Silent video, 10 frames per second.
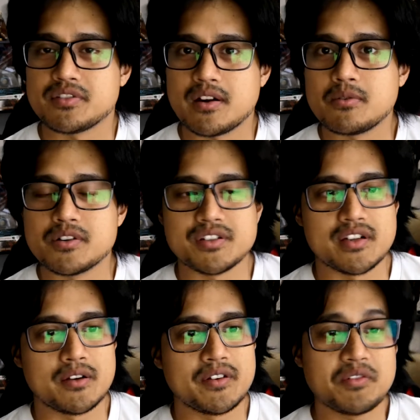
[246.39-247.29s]
Star Wars
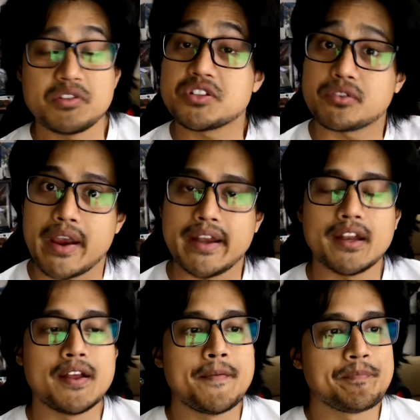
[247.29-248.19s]
now, which is great,
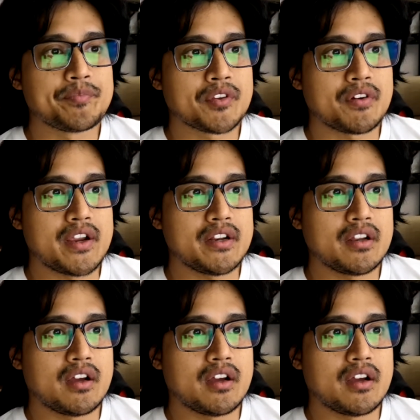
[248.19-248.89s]
right?